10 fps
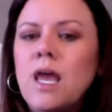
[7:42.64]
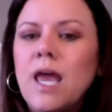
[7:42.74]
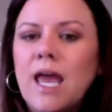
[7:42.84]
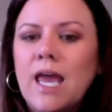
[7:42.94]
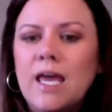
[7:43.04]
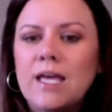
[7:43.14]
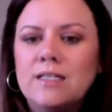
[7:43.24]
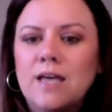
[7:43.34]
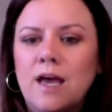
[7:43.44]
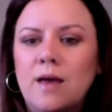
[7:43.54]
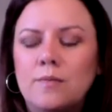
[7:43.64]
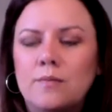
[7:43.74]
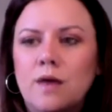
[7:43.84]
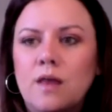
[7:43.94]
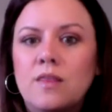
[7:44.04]
And
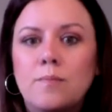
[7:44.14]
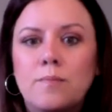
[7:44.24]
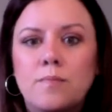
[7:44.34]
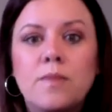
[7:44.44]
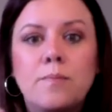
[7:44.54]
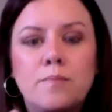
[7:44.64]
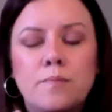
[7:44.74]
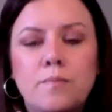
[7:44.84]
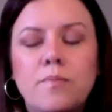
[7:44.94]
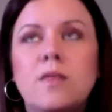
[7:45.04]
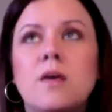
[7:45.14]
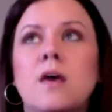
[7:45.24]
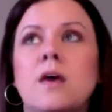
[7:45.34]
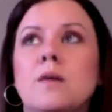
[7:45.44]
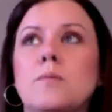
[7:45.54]

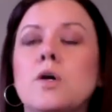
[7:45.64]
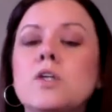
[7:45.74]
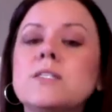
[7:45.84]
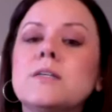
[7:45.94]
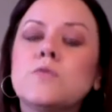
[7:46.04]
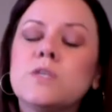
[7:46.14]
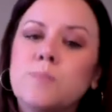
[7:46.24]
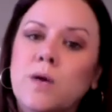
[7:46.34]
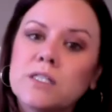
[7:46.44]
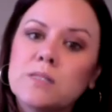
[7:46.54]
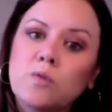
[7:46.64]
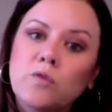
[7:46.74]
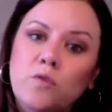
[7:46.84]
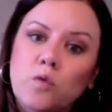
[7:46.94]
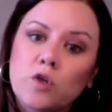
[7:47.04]
the person
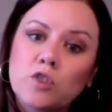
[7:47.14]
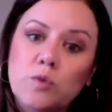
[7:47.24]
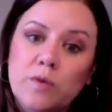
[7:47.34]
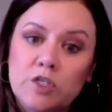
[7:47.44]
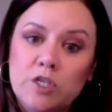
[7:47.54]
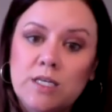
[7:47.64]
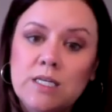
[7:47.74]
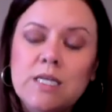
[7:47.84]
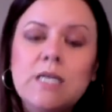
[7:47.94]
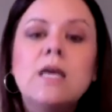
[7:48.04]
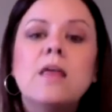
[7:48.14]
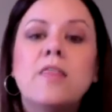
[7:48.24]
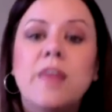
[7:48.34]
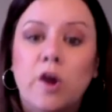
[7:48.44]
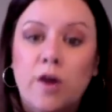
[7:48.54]
responsible for tuition,
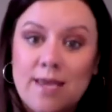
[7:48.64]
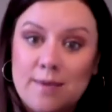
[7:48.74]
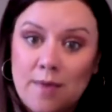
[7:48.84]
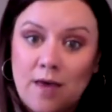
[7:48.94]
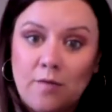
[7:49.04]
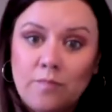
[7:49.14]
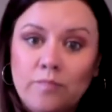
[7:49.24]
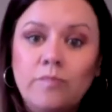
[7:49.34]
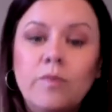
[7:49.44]
their email.